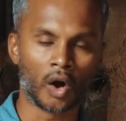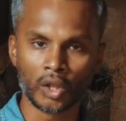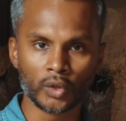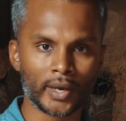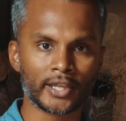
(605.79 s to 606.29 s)

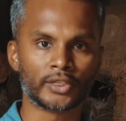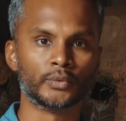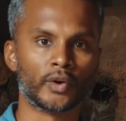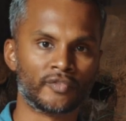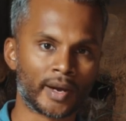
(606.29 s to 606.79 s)
all the way through
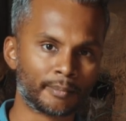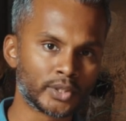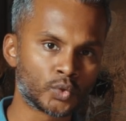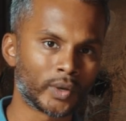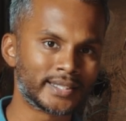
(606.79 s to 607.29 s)
November
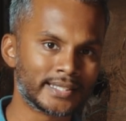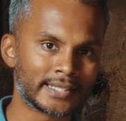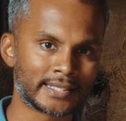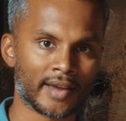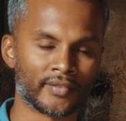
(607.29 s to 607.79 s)

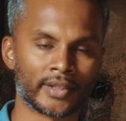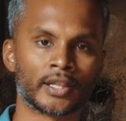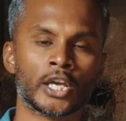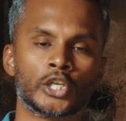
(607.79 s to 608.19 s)
twenty-seventh,